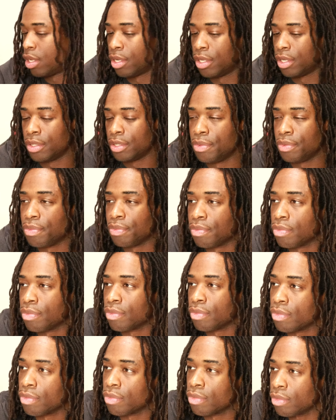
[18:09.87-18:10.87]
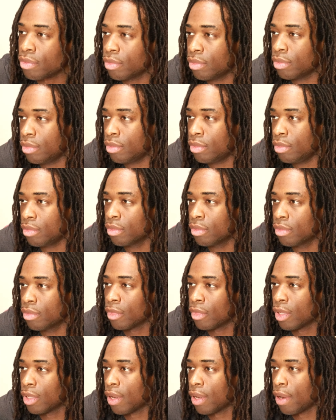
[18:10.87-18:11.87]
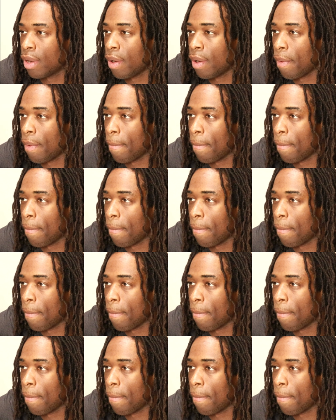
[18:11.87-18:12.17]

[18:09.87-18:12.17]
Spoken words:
The person shown says nothing.